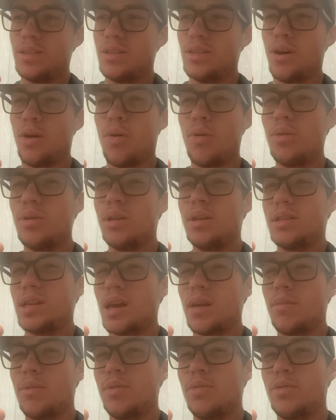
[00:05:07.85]
The only
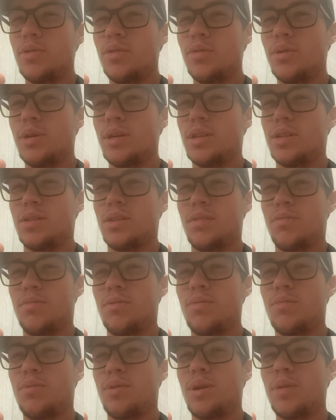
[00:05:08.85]
time you do is
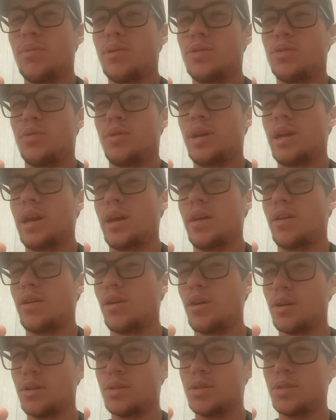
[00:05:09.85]
if you pretty much run out of
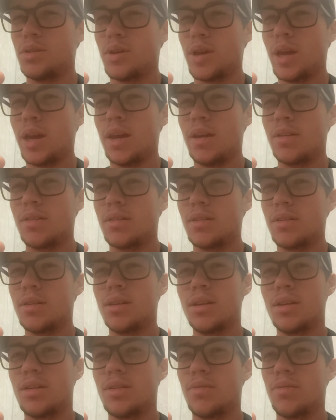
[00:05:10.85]
cards in your hand,
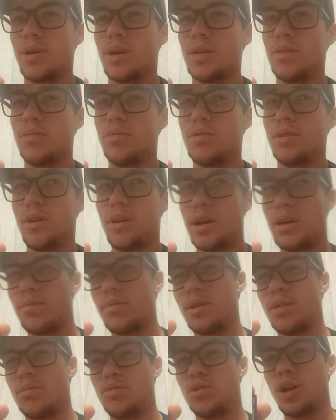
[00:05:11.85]
where you don't have
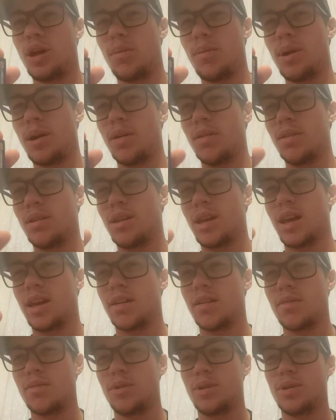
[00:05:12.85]
enough draw power in the
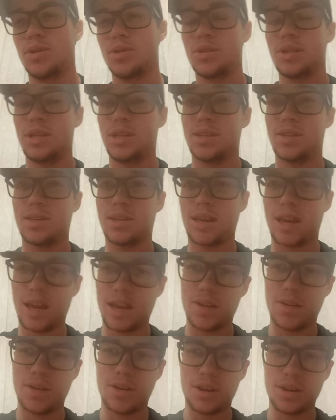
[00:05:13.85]
deck, which is
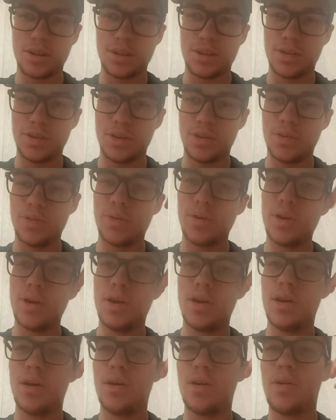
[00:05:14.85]
kind of hard to do,
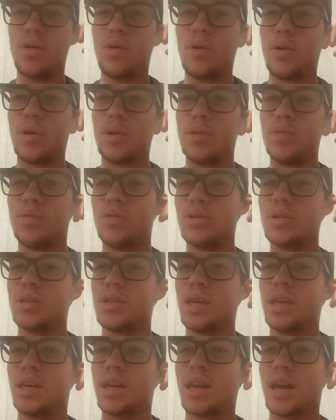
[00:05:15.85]
or you just
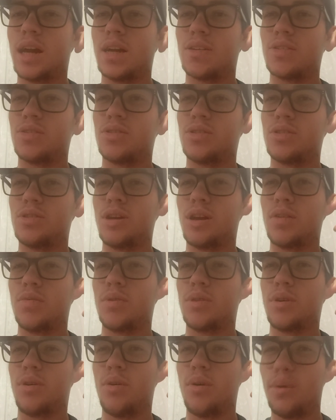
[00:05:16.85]
get kind of stuck
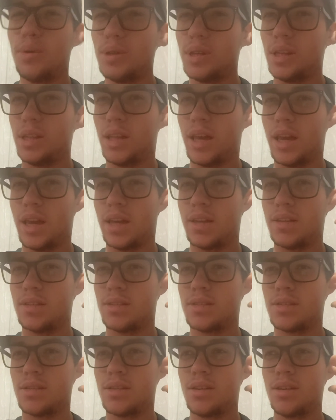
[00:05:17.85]
with only
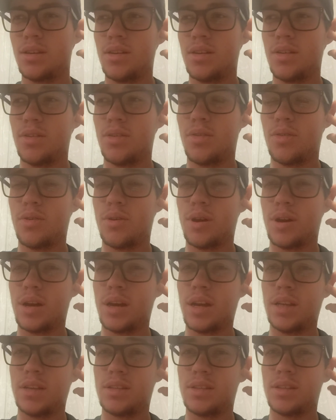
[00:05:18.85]
lands or
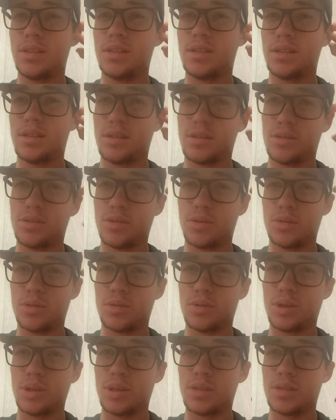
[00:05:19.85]
instances and
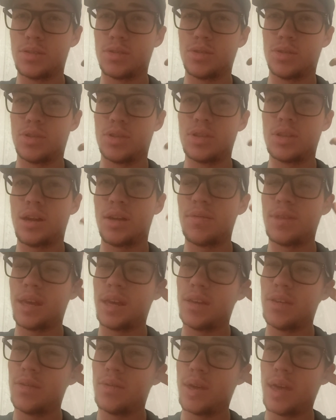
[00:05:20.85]
sorceries, just stuff
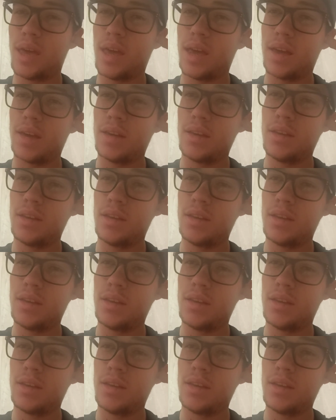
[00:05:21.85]
that you can't